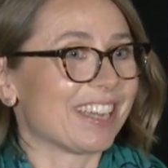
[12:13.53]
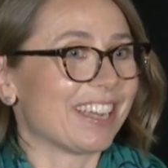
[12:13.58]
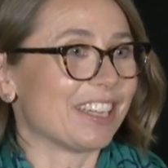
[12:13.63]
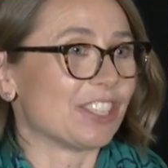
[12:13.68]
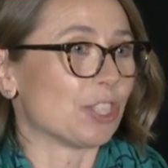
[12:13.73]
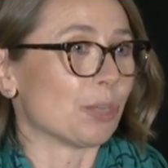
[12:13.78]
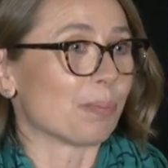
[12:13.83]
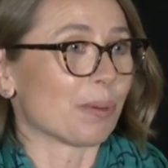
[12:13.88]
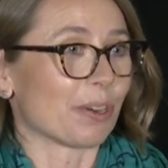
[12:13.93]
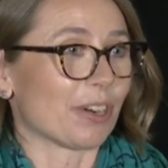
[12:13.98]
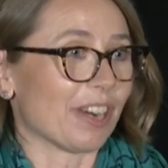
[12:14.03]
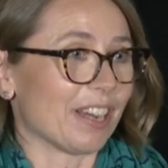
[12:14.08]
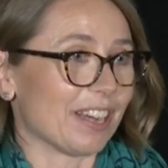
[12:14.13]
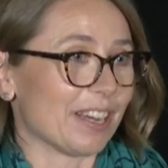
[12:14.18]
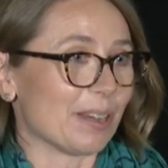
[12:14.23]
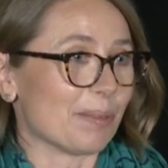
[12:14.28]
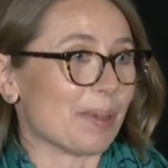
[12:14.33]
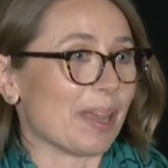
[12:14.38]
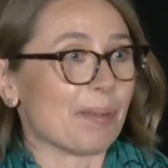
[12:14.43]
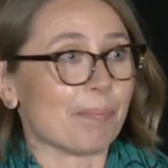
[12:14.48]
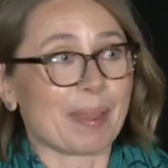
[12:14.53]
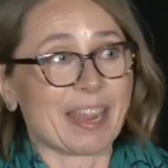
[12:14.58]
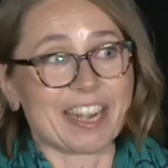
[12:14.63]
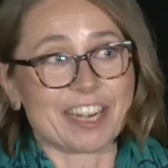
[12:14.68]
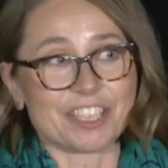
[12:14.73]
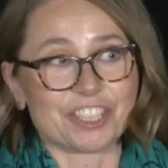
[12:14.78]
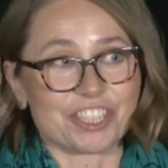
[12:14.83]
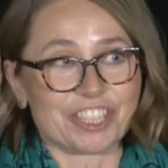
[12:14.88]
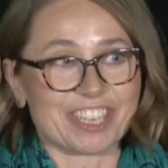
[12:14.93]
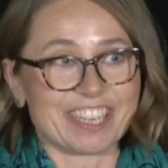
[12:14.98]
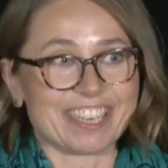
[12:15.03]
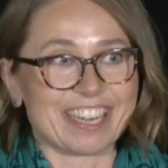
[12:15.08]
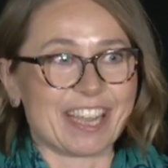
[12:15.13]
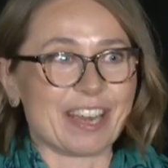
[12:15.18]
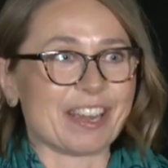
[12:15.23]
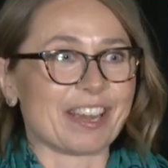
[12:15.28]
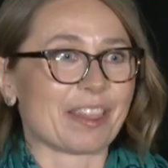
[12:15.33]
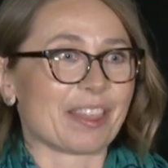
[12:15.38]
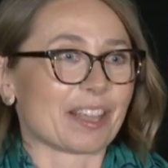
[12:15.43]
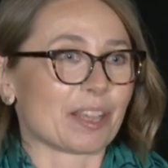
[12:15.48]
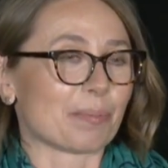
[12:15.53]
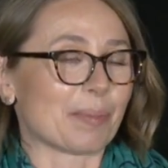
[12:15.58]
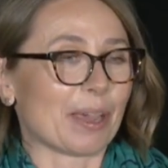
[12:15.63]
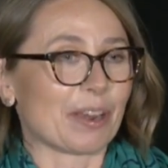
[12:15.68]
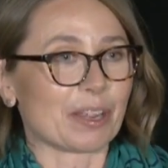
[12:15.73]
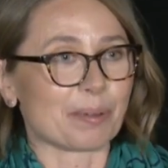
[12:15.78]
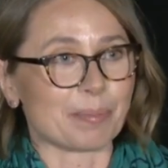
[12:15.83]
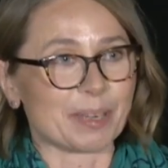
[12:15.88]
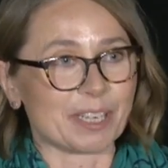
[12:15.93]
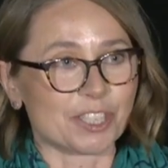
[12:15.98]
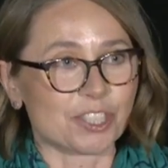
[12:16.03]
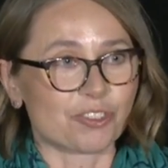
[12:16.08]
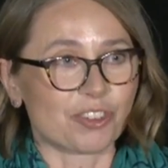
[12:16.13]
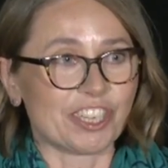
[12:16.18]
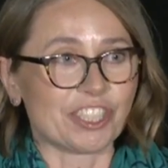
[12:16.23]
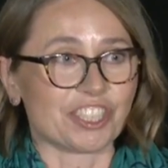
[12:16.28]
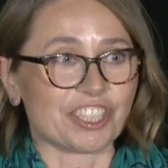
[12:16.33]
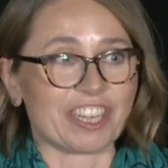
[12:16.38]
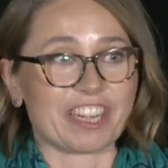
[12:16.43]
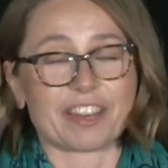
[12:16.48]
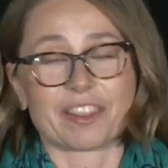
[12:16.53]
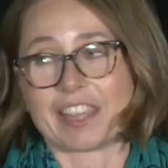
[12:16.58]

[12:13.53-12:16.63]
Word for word: a JupyterHub and manage it and think about administration,